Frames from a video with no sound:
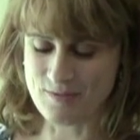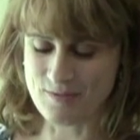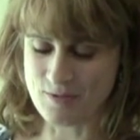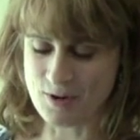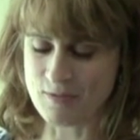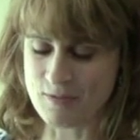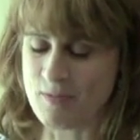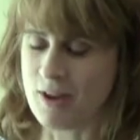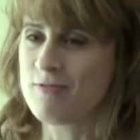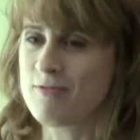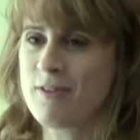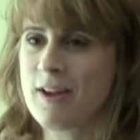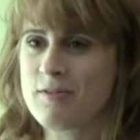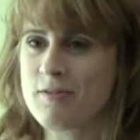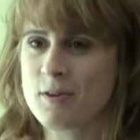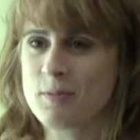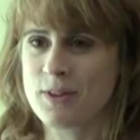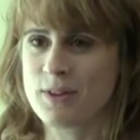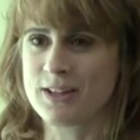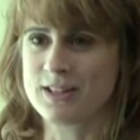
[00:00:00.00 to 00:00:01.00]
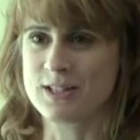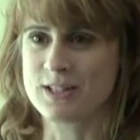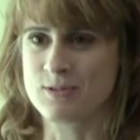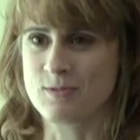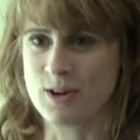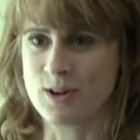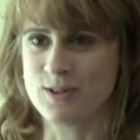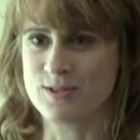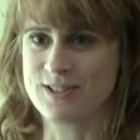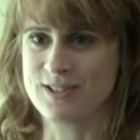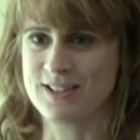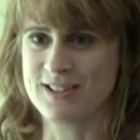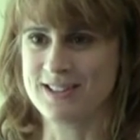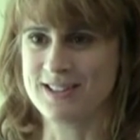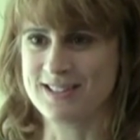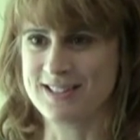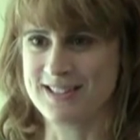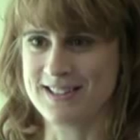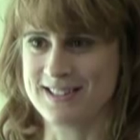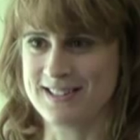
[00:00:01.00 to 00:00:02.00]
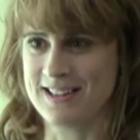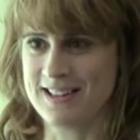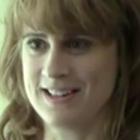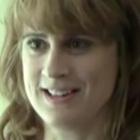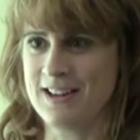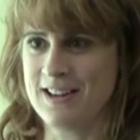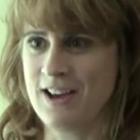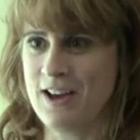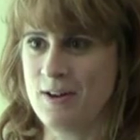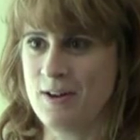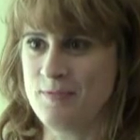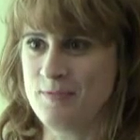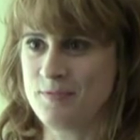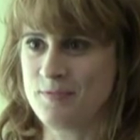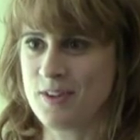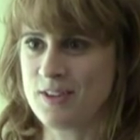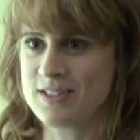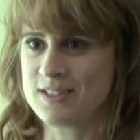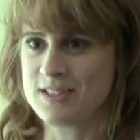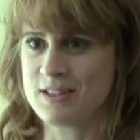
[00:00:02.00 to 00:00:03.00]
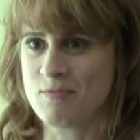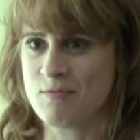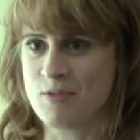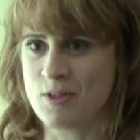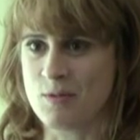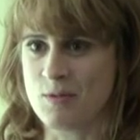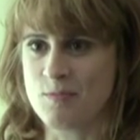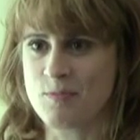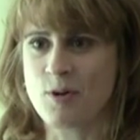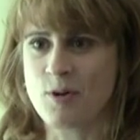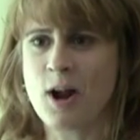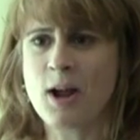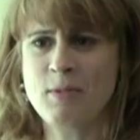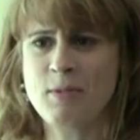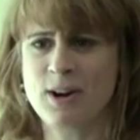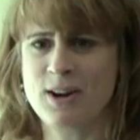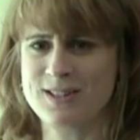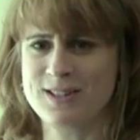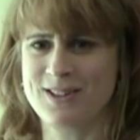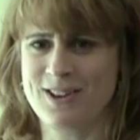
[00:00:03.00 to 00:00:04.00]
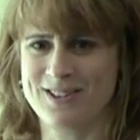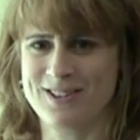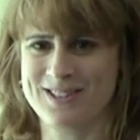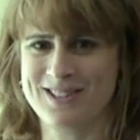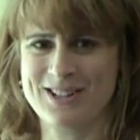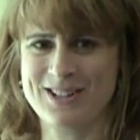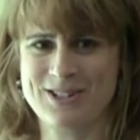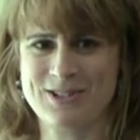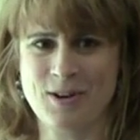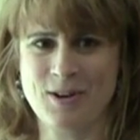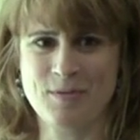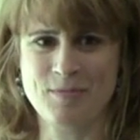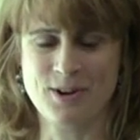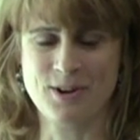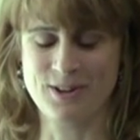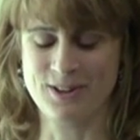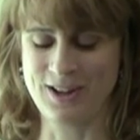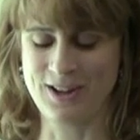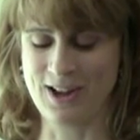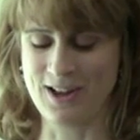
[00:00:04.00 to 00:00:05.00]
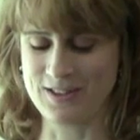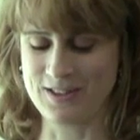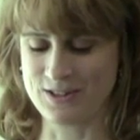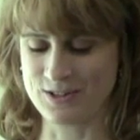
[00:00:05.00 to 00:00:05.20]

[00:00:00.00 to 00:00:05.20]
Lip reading: One of my favorite places where you see this is in some of the primary songs that show up early on.